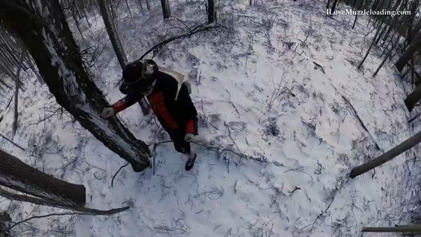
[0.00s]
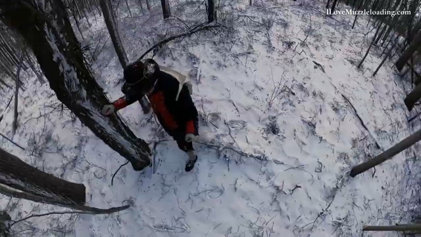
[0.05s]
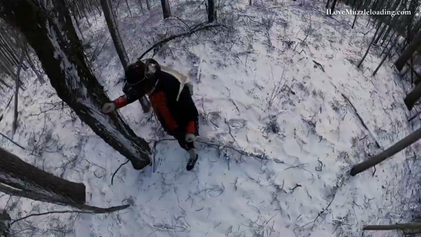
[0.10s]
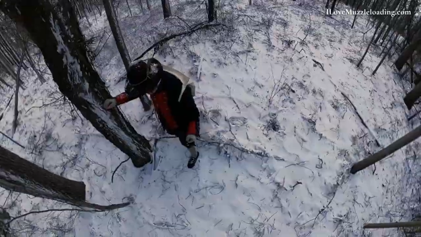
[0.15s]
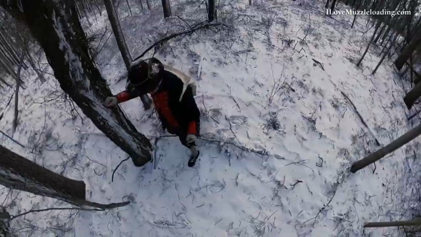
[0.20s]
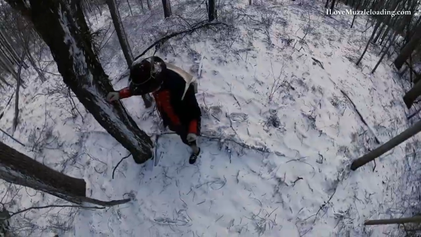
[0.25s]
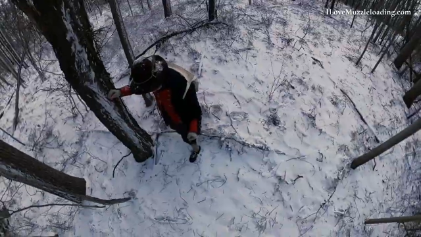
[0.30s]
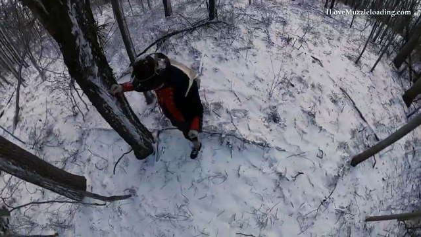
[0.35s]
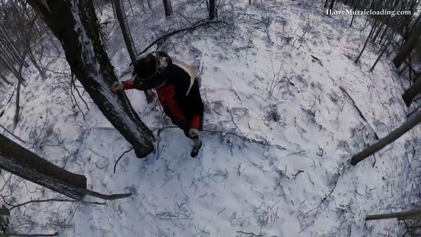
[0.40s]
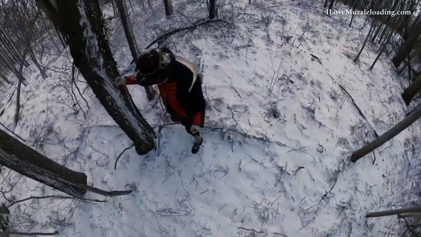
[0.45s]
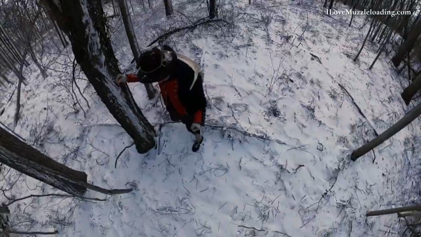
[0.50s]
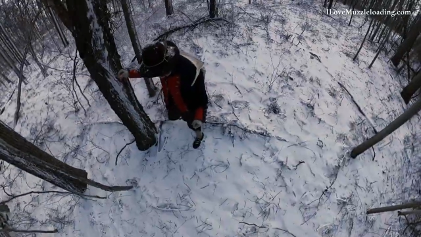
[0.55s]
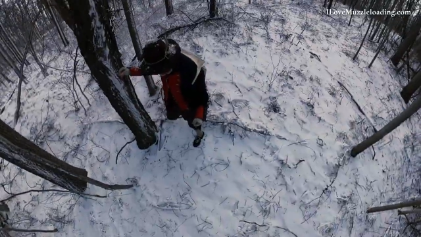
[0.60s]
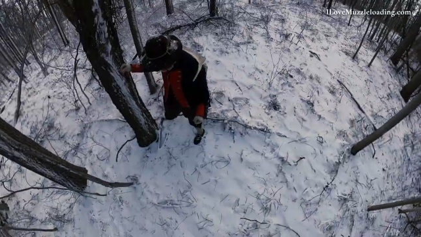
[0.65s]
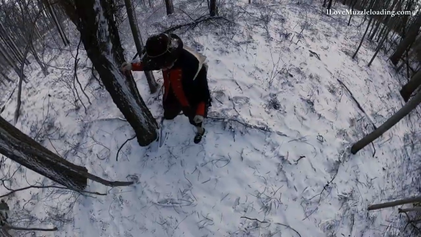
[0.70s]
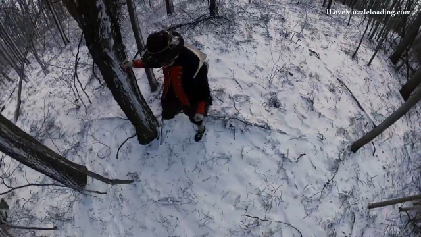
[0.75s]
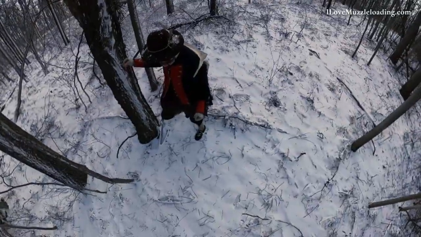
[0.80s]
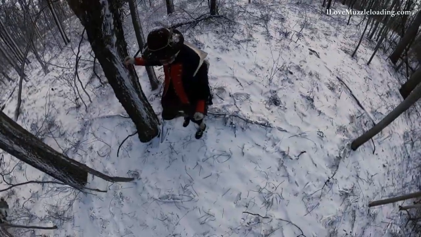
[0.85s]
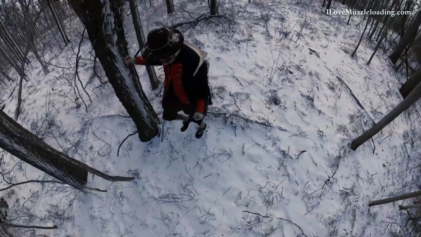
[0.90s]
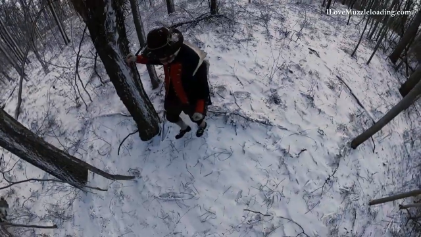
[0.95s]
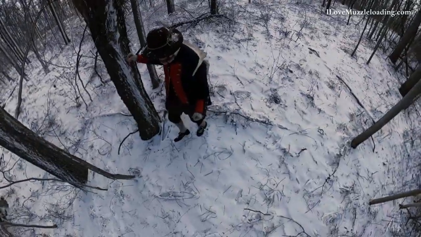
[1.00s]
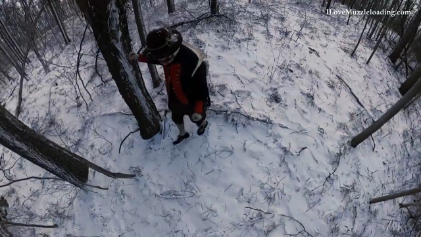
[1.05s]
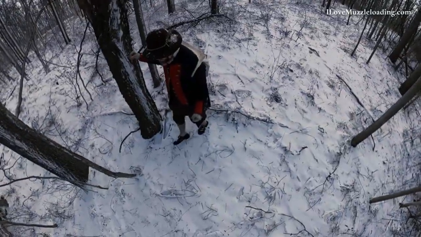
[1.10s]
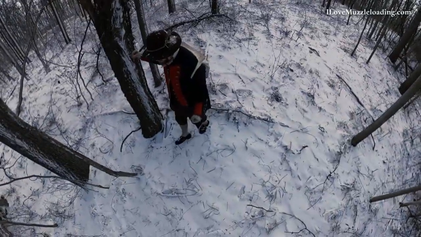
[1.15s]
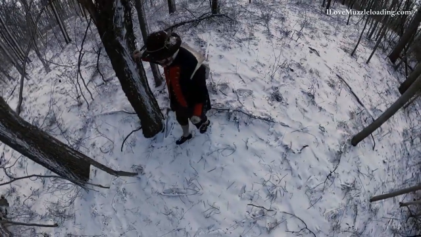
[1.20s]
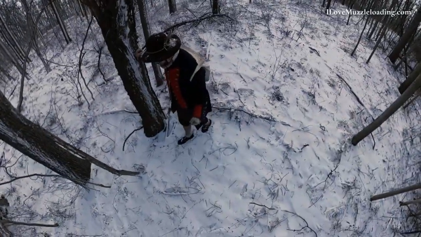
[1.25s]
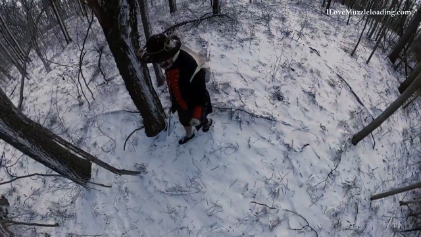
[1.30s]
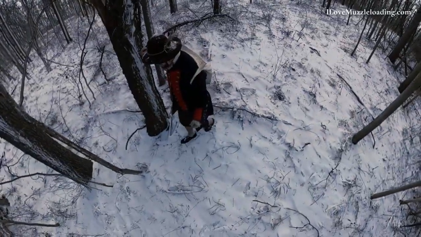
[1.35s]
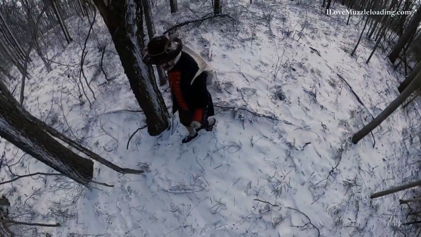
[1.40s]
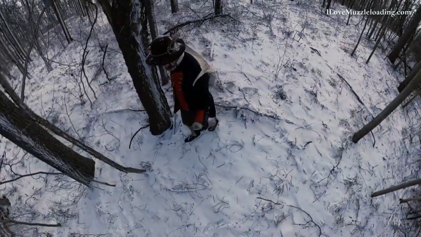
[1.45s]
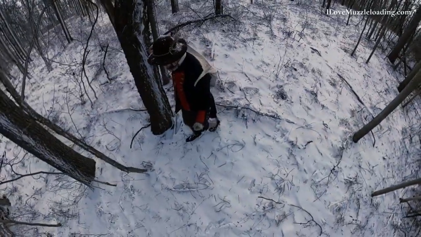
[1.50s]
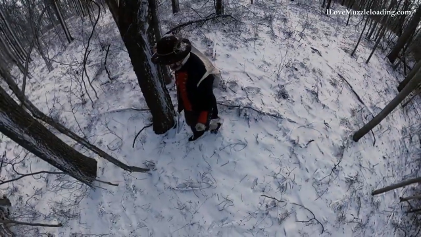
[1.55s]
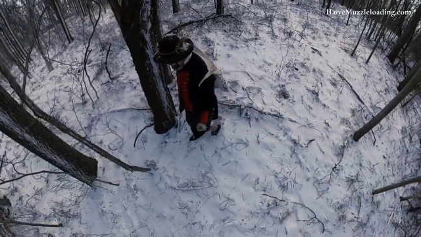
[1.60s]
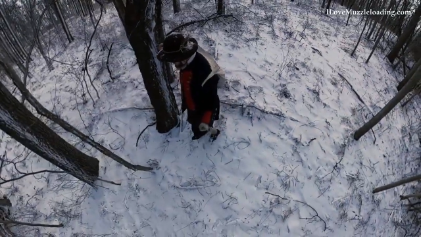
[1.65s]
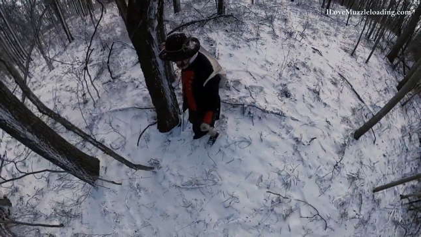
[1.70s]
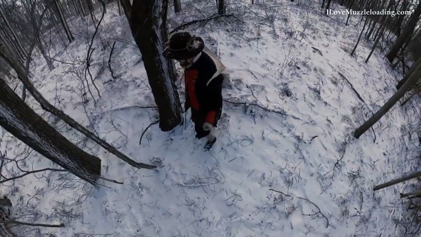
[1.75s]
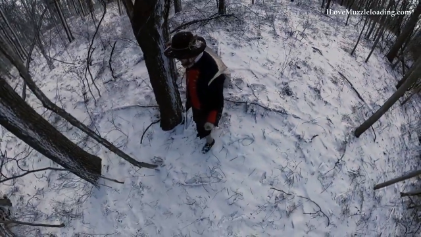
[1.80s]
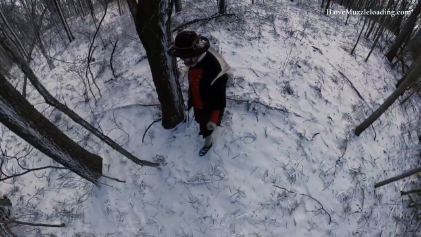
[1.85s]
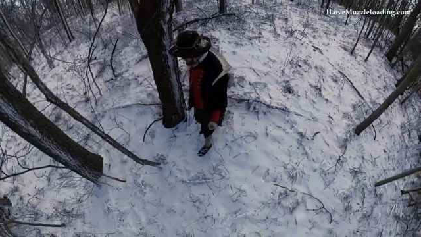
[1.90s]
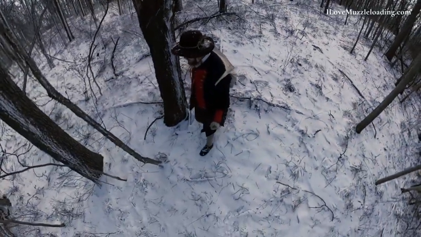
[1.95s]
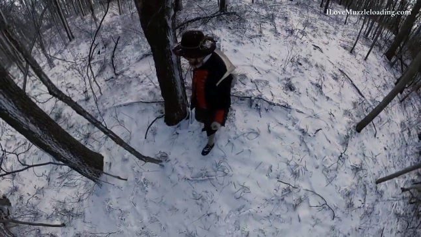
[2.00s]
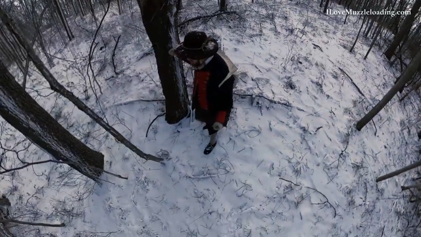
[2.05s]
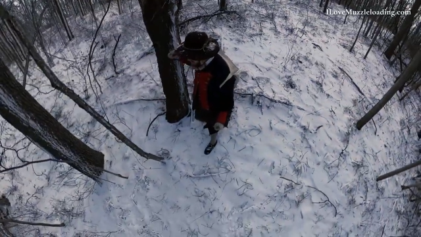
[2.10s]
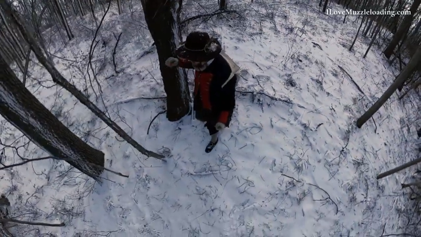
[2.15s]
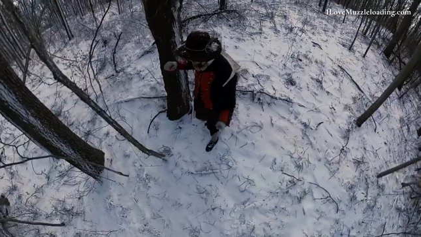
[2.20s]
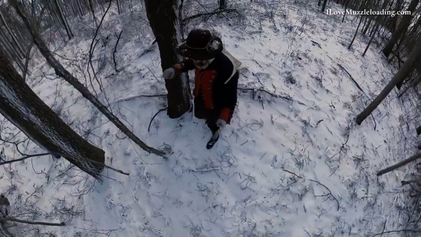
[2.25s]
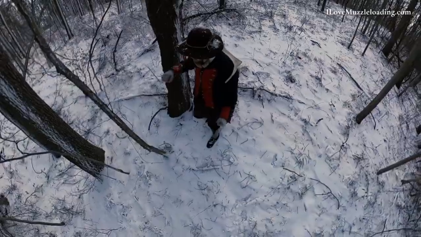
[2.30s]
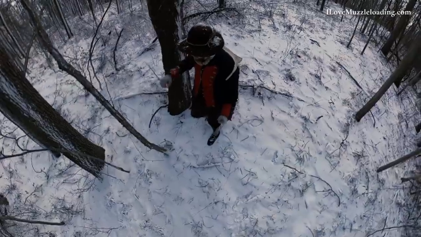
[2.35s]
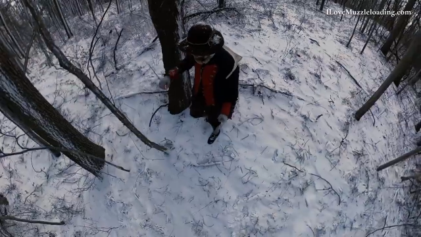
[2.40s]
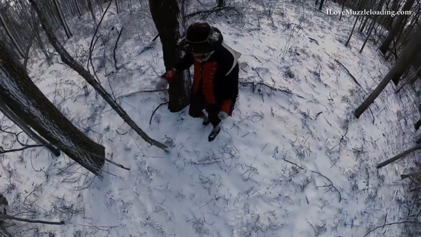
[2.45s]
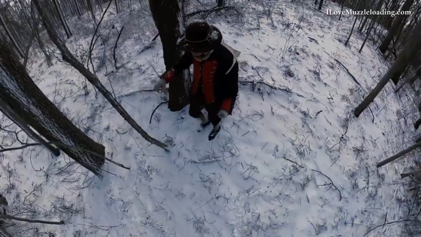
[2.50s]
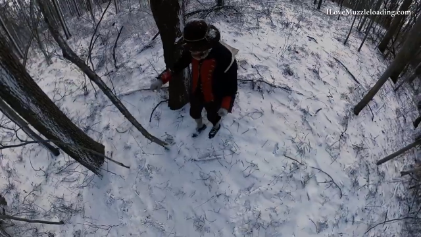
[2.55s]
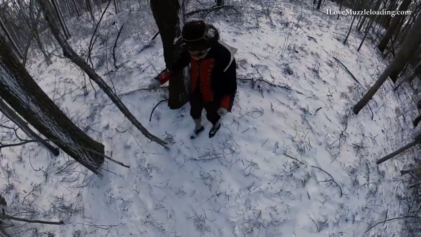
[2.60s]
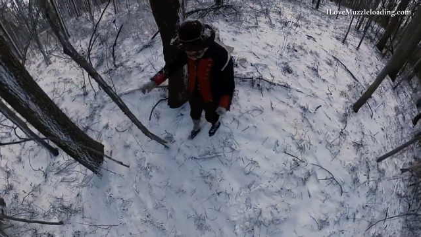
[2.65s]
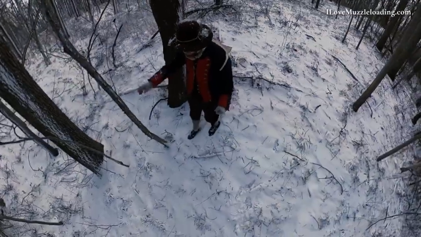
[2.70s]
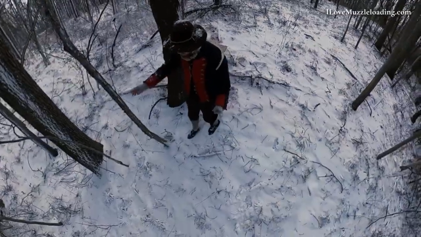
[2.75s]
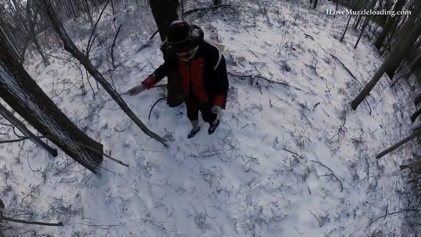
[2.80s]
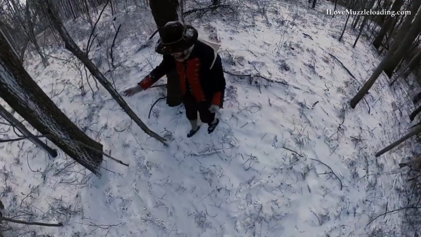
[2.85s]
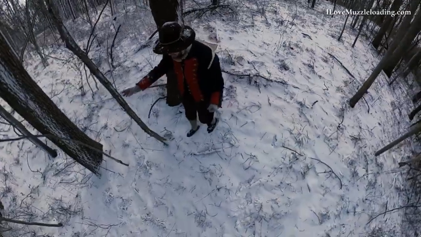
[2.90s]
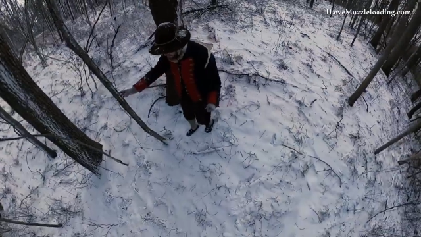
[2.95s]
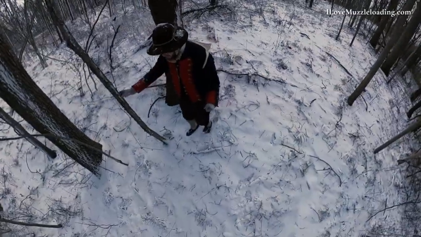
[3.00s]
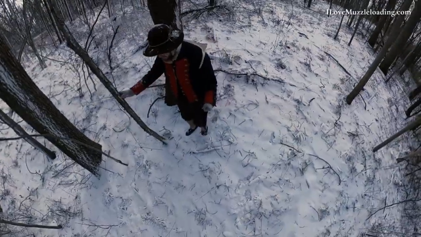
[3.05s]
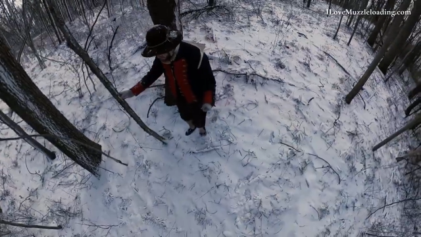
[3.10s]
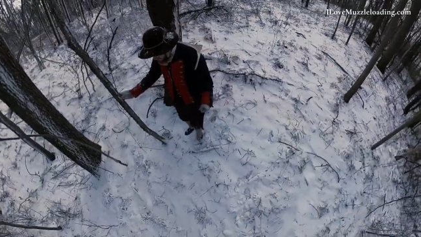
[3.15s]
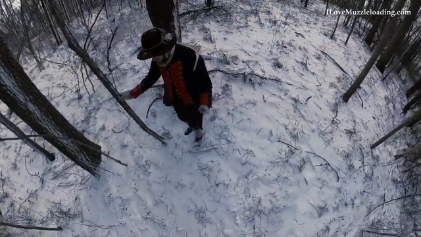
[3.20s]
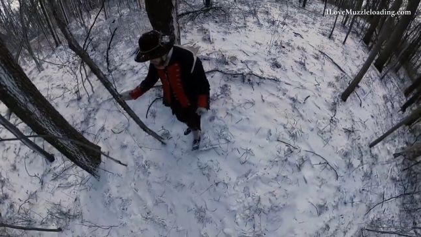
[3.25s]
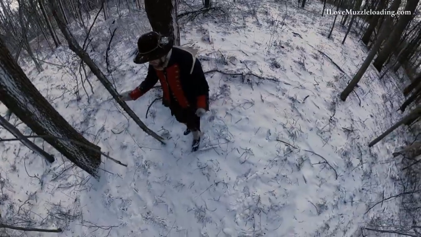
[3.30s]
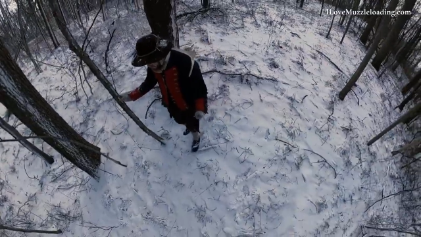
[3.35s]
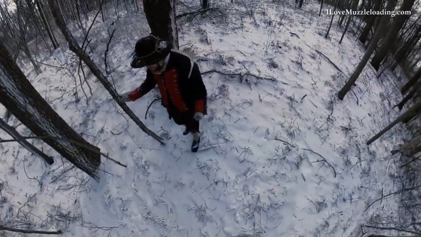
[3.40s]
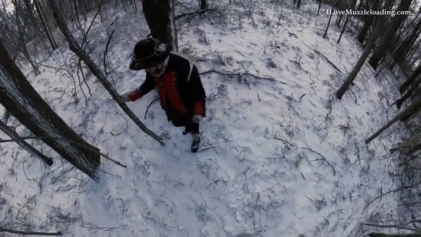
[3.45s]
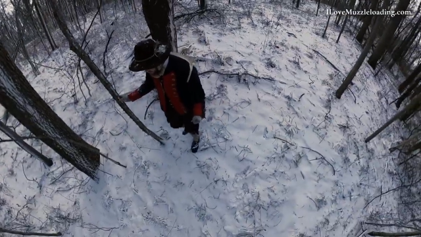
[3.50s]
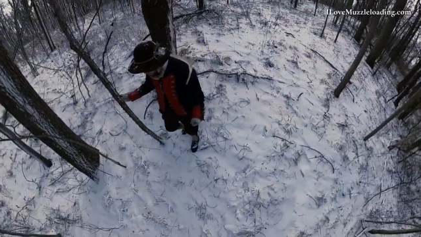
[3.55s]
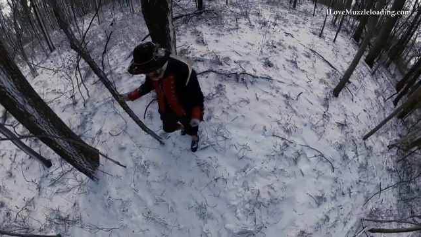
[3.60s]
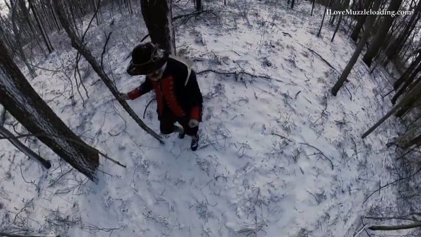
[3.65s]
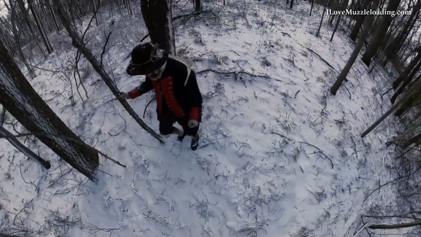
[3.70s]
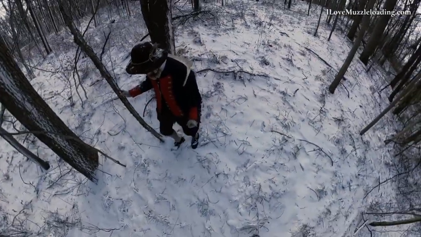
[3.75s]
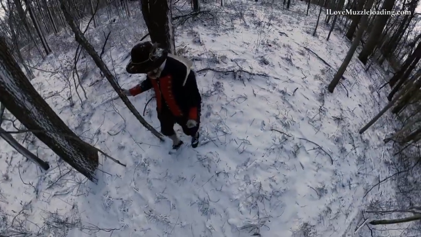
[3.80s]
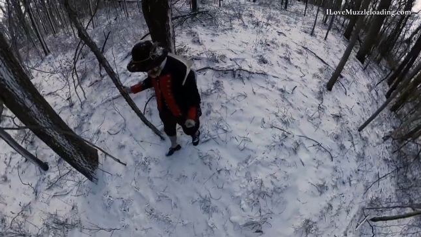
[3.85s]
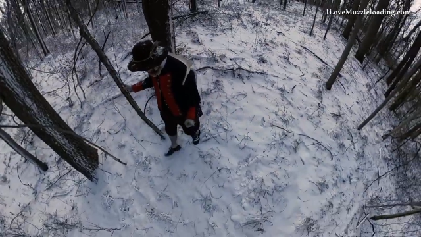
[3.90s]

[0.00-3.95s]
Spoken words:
(no speaker visible)